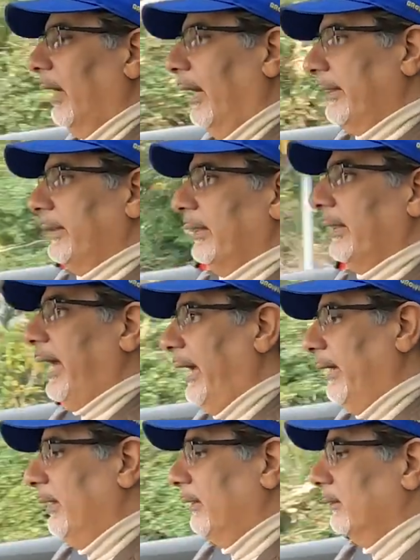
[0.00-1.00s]
Other than
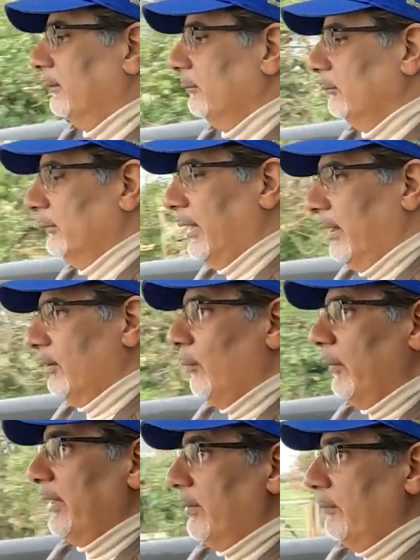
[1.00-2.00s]
that, there's
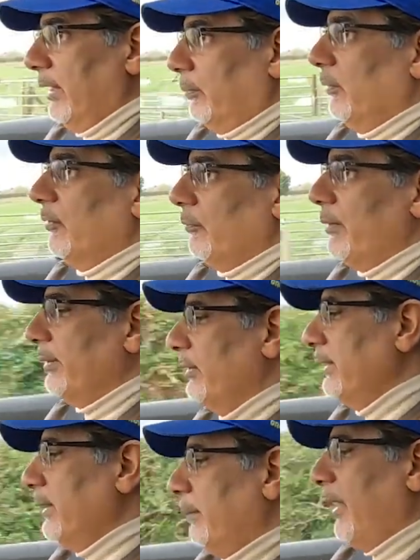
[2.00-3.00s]
not much more information
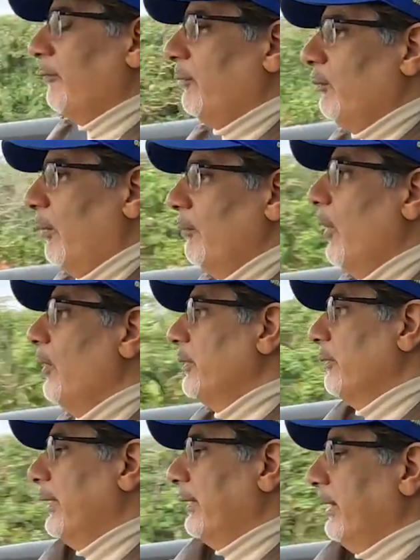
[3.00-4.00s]
you need apart from what mode
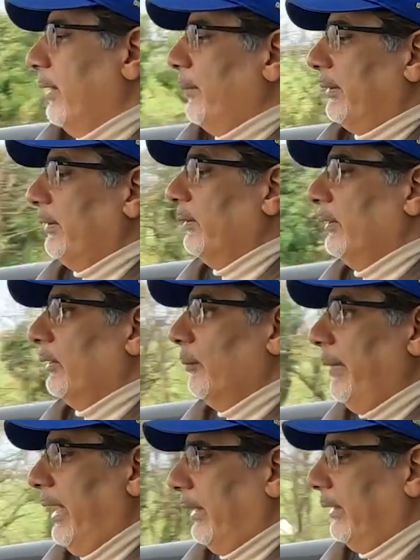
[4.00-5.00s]
you're in, and I'm actually going to go
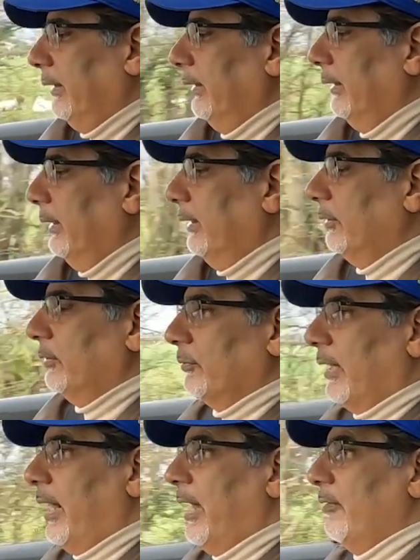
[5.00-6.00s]
back into
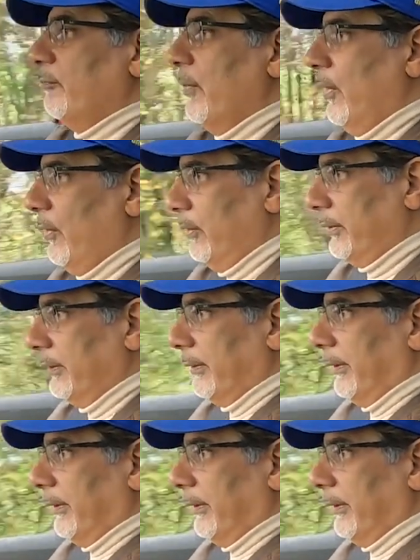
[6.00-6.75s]
drive mode.